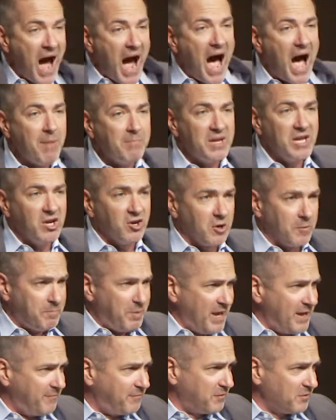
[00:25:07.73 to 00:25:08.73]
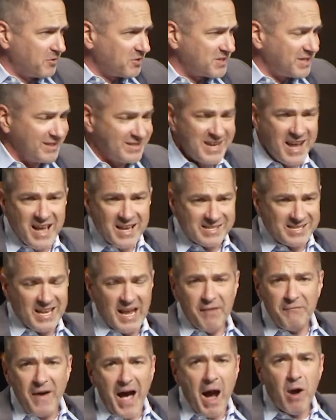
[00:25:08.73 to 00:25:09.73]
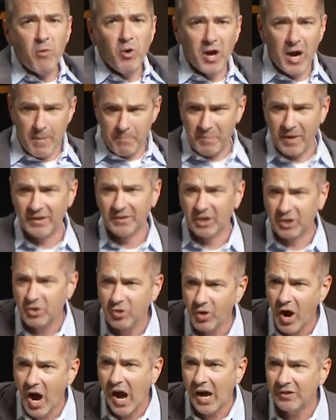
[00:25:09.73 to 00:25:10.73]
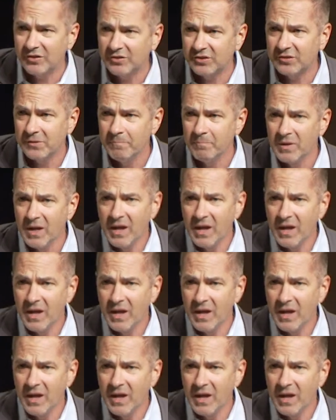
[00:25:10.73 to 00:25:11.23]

I'm here to pay for their sins. See, if I were up on the cross